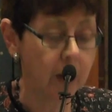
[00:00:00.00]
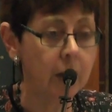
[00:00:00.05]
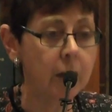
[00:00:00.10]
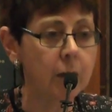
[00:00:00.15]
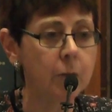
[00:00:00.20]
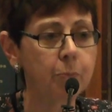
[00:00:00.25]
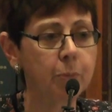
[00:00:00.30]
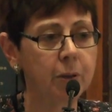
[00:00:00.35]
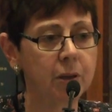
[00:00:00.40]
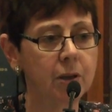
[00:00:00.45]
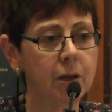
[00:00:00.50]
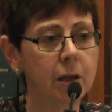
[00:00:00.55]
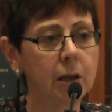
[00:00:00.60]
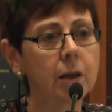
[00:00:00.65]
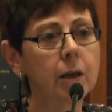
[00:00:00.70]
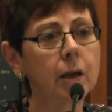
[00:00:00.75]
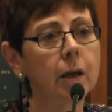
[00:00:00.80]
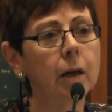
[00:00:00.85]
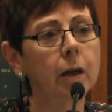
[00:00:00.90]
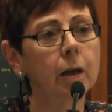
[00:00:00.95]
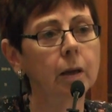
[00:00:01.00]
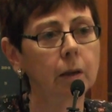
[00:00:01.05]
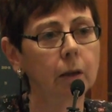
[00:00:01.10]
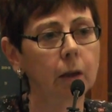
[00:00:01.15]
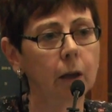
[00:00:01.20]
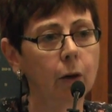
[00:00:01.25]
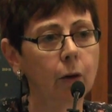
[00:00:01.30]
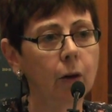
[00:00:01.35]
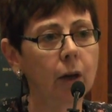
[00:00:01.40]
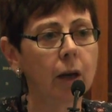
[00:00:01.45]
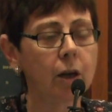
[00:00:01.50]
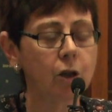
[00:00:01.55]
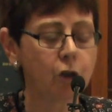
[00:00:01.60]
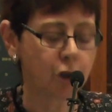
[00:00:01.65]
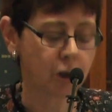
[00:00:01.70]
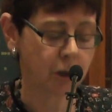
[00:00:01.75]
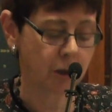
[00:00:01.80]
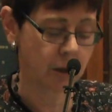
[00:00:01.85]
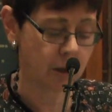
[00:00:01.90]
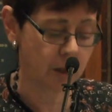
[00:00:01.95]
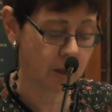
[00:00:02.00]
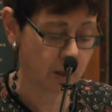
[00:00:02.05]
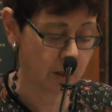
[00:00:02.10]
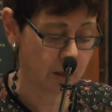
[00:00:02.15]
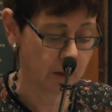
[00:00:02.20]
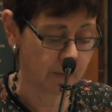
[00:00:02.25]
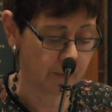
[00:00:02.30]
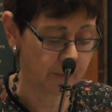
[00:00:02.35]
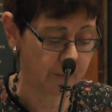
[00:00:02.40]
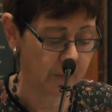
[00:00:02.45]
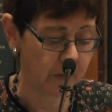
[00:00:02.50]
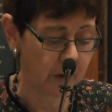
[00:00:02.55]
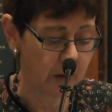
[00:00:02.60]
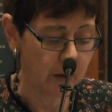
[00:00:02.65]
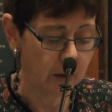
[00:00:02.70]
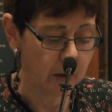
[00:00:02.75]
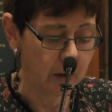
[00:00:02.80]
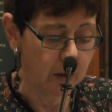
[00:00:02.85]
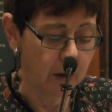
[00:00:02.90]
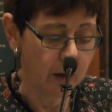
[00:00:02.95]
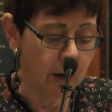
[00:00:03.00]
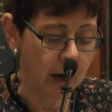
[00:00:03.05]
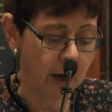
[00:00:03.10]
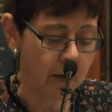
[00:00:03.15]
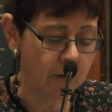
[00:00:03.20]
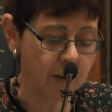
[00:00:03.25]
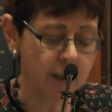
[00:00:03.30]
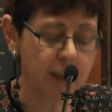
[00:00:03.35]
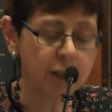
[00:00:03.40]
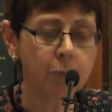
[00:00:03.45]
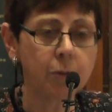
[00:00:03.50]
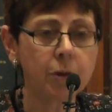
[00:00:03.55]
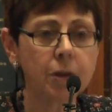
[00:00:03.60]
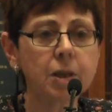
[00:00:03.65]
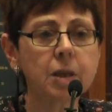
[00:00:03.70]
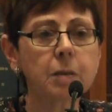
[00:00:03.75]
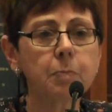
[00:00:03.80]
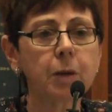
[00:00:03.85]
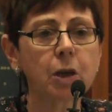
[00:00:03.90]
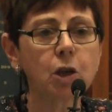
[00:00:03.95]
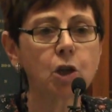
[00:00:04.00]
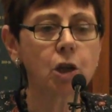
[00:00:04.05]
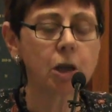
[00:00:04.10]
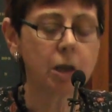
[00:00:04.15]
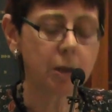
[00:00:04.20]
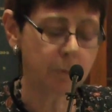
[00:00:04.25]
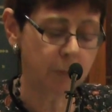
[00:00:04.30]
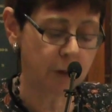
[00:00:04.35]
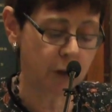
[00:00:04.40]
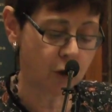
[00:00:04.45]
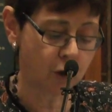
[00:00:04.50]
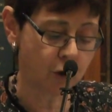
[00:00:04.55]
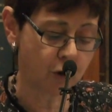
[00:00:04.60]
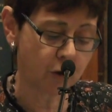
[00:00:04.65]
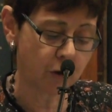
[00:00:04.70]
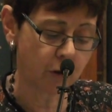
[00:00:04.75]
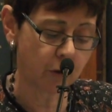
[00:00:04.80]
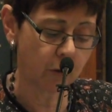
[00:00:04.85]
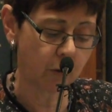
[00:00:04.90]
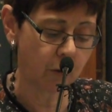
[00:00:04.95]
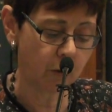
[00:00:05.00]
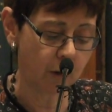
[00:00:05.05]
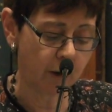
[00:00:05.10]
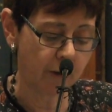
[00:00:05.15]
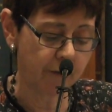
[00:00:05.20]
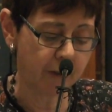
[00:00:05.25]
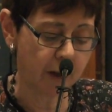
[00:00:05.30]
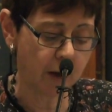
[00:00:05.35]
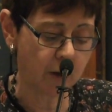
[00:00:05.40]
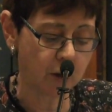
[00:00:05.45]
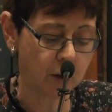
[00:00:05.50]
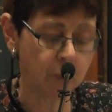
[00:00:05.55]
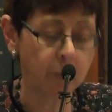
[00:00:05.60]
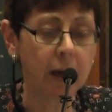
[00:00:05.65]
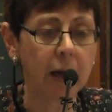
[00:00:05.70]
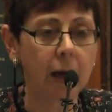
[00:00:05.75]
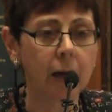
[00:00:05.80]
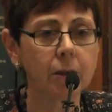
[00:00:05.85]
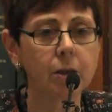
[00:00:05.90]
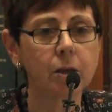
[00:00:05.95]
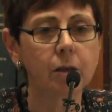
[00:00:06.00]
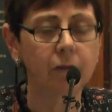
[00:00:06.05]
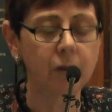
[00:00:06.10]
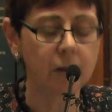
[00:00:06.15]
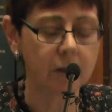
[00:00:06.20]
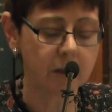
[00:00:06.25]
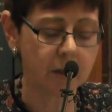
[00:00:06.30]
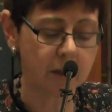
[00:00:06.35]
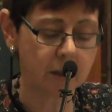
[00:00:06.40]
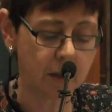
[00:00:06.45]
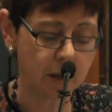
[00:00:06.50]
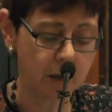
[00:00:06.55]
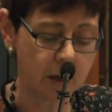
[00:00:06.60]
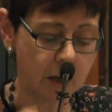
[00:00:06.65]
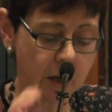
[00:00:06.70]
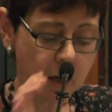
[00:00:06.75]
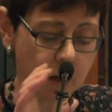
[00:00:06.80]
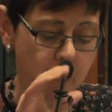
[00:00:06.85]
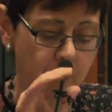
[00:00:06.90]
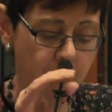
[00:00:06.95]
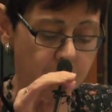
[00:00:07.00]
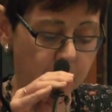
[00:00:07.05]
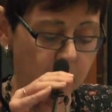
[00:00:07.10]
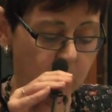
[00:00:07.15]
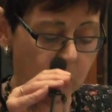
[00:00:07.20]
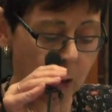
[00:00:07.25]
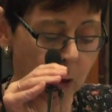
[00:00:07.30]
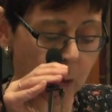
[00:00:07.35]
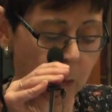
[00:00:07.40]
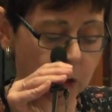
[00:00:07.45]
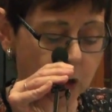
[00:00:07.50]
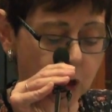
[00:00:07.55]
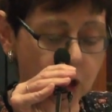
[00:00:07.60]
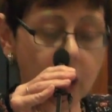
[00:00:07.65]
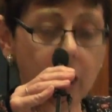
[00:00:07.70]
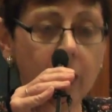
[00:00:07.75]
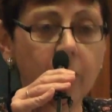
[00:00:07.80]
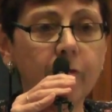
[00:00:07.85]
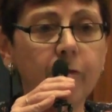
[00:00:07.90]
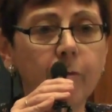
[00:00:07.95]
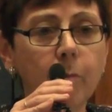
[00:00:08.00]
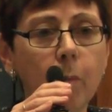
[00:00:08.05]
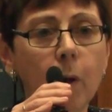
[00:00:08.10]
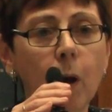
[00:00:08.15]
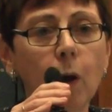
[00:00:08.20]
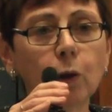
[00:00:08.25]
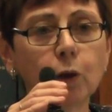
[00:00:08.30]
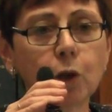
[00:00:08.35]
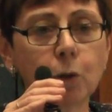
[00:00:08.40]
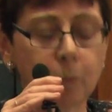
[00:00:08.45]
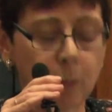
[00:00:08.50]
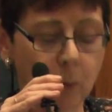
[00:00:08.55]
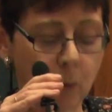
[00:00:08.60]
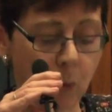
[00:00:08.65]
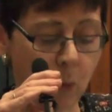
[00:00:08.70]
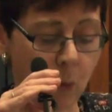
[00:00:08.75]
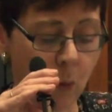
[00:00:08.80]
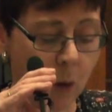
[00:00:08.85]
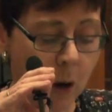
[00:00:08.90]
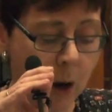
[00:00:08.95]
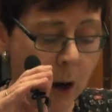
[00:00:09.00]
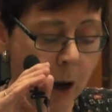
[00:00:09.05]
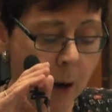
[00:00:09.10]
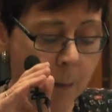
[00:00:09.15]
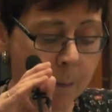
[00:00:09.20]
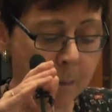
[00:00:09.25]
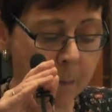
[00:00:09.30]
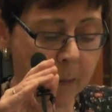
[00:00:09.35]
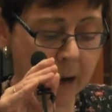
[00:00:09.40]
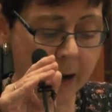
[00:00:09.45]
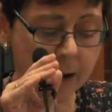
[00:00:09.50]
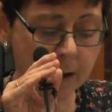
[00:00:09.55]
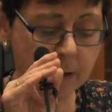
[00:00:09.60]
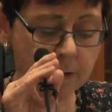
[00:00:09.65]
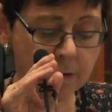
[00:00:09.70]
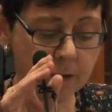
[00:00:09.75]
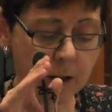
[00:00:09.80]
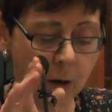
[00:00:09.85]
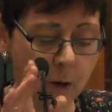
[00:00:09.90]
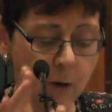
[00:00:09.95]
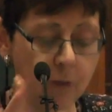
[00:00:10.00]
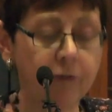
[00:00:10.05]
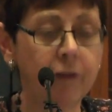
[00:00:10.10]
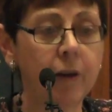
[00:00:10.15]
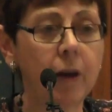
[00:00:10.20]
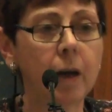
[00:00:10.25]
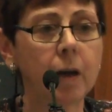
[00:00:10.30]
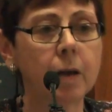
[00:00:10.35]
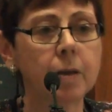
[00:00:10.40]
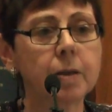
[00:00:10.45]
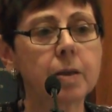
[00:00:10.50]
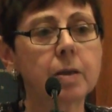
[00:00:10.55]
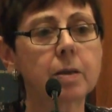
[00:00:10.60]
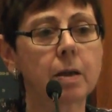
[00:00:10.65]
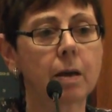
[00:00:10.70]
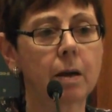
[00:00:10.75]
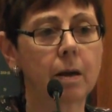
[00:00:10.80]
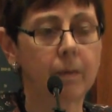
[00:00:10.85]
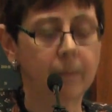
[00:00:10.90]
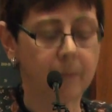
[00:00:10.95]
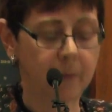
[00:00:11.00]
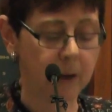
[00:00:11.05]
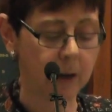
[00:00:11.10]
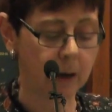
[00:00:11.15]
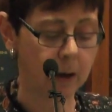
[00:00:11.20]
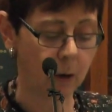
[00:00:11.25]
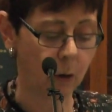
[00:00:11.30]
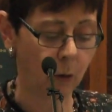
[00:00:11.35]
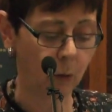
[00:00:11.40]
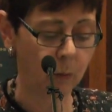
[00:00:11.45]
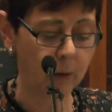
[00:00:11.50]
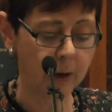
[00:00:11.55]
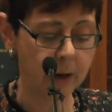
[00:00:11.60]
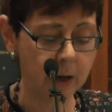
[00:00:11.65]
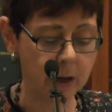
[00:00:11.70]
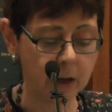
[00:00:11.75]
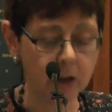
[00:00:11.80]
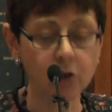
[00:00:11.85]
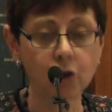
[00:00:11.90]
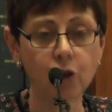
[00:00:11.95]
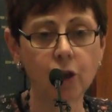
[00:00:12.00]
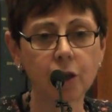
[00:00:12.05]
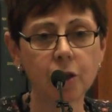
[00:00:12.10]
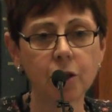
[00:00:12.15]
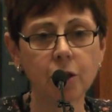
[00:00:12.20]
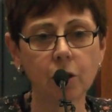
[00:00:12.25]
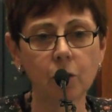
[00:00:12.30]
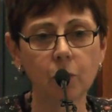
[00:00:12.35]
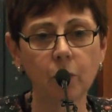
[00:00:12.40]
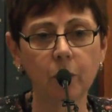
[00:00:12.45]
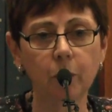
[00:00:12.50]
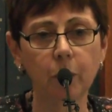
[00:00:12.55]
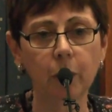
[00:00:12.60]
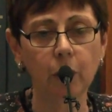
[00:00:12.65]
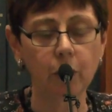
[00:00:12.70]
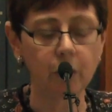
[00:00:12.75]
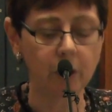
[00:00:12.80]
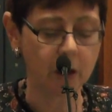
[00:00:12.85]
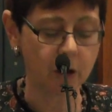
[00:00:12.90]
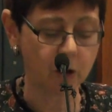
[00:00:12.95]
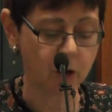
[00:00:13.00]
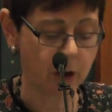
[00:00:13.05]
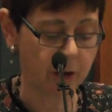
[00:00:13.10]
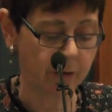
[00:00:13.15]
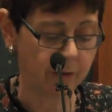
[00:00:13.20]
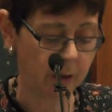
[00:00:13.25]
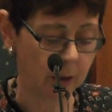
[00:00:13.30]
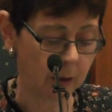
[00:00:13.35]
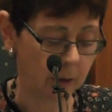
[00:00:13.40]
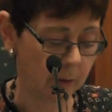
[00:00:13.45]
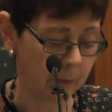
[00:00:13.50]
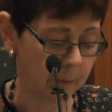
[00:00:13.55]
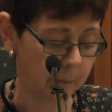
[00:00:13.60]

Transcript: in particular locations. And this would especially be true of those parts of inner Sydney which have multiple main thoroughfares that are already congested with polluting traffic.